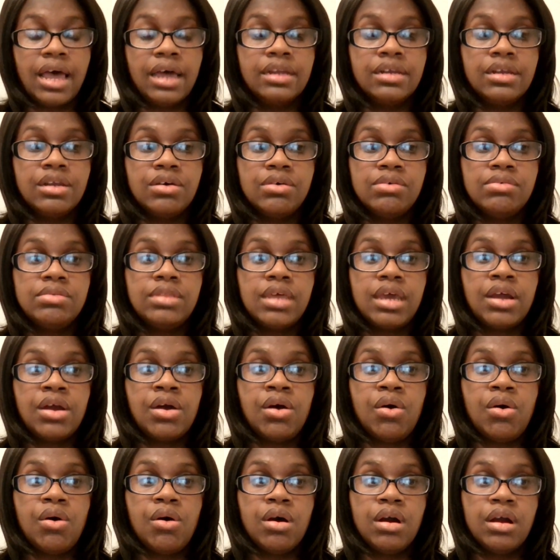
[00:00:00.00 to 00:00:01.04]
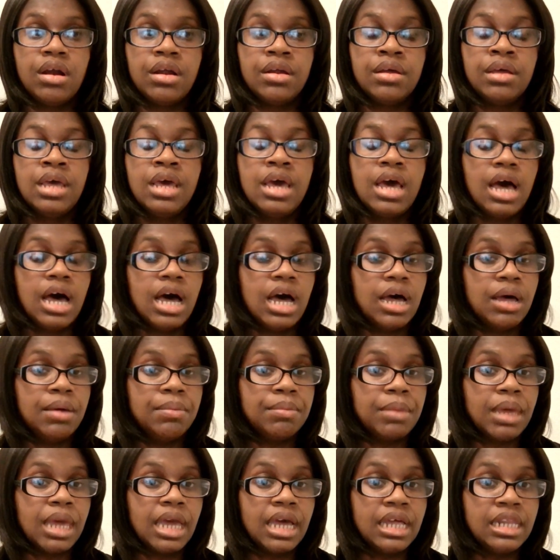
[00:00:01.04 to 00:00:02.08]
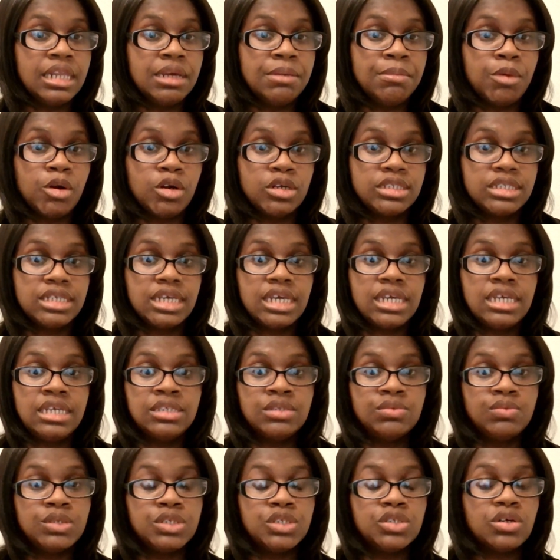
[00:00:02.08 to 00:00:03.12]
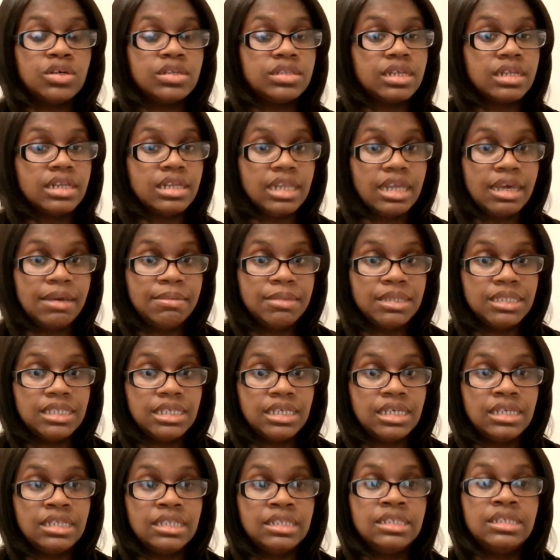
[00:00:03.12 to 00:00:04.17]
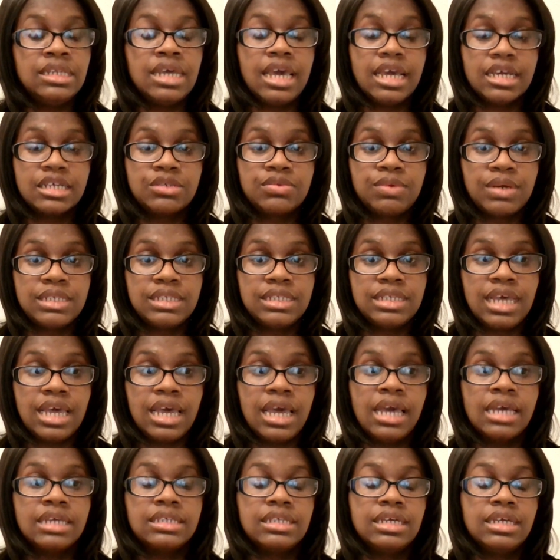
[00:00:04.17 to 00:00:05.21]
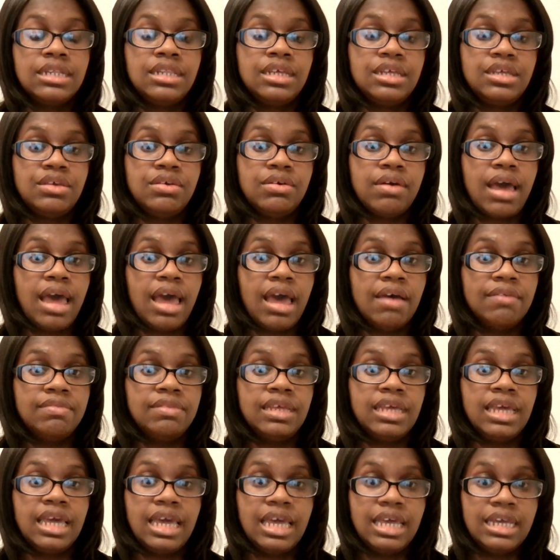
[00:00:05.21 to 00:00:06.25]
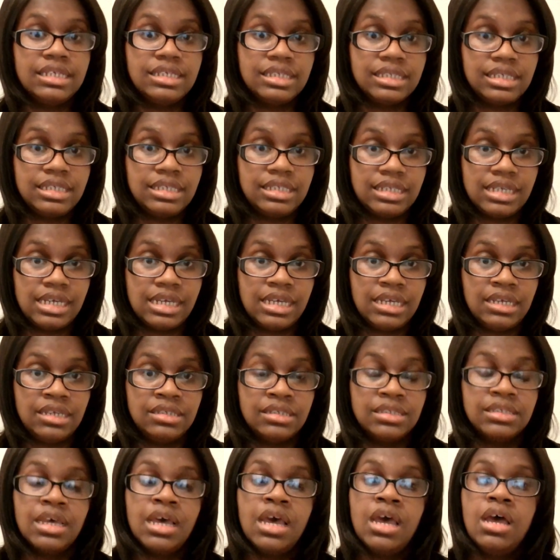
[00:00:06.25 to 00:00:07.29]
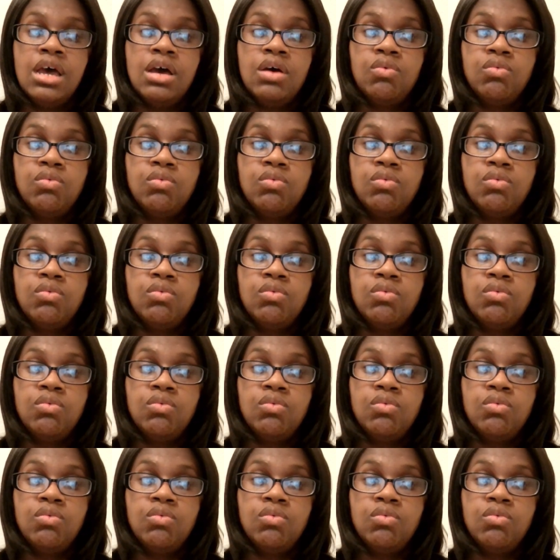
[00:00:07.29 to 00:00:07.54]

I know there are um, LMRTs, which are the limited x ray tags, and then you have the NCTs,